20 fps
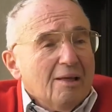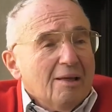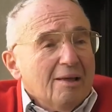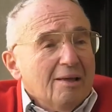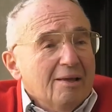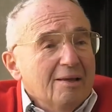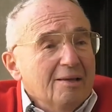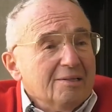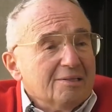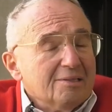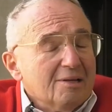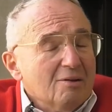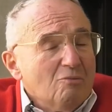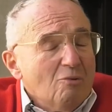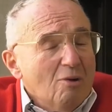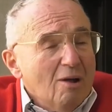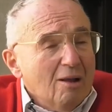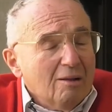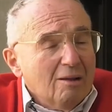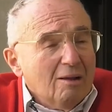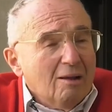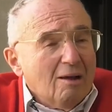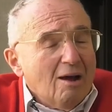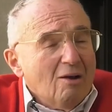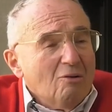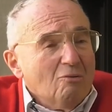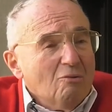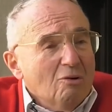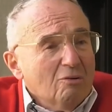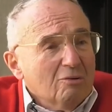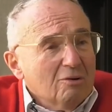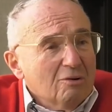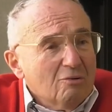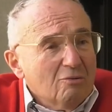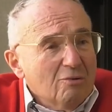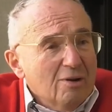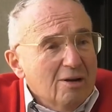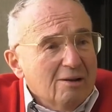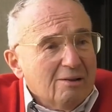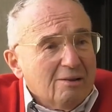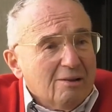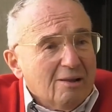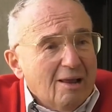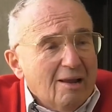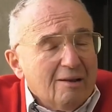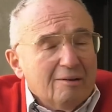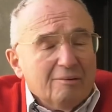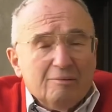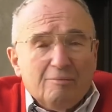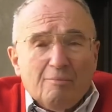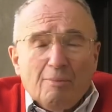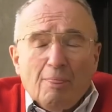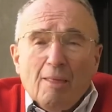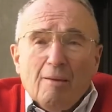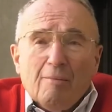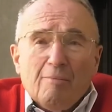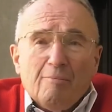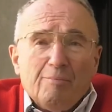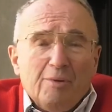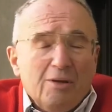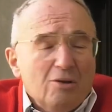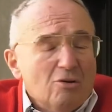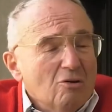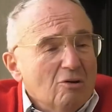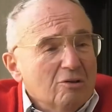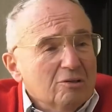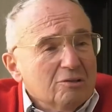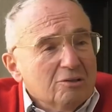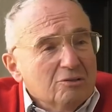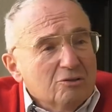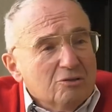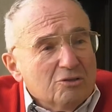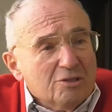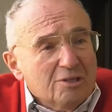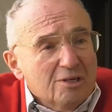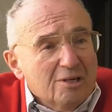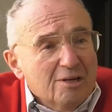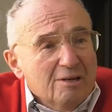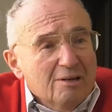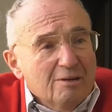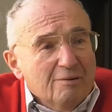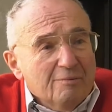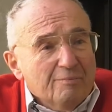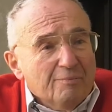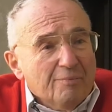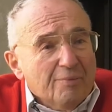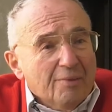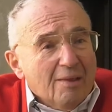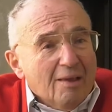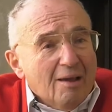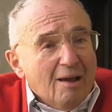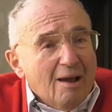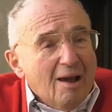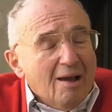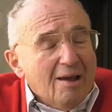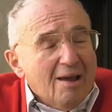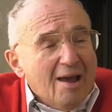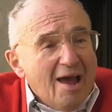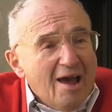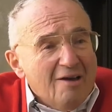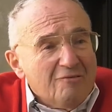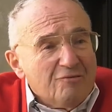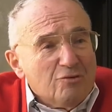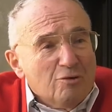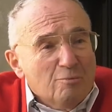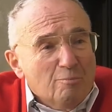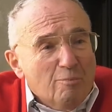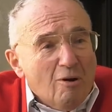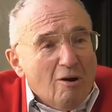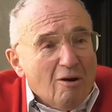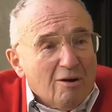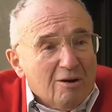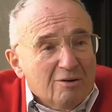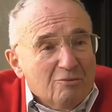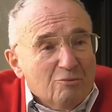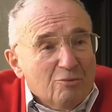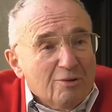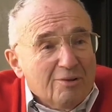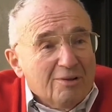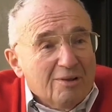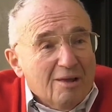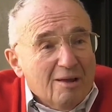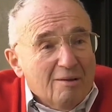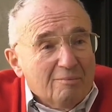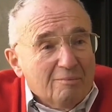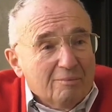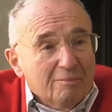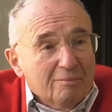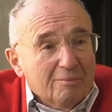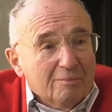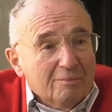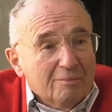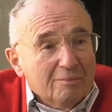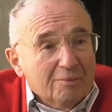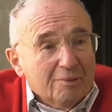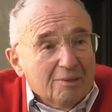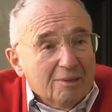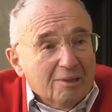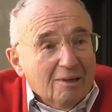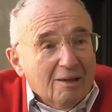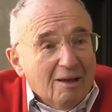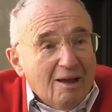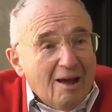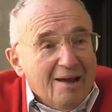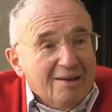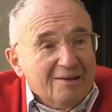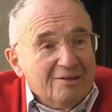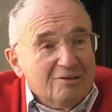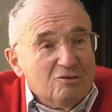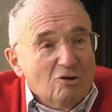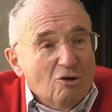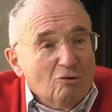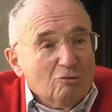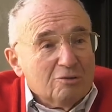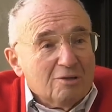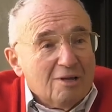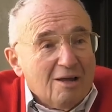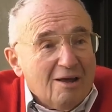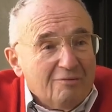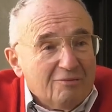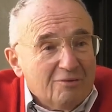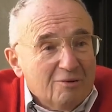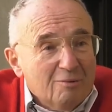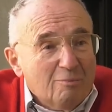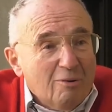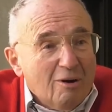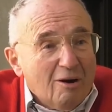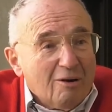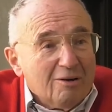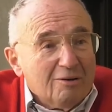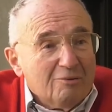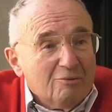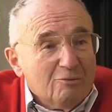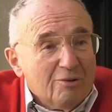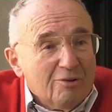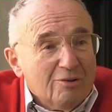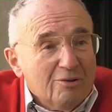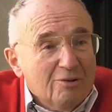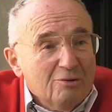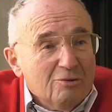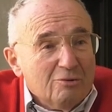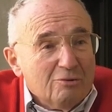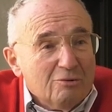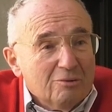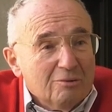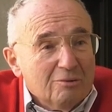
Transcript: He said, well, I won't agree to that because, you see, I have to bargain with them. I don't have to bargain with you.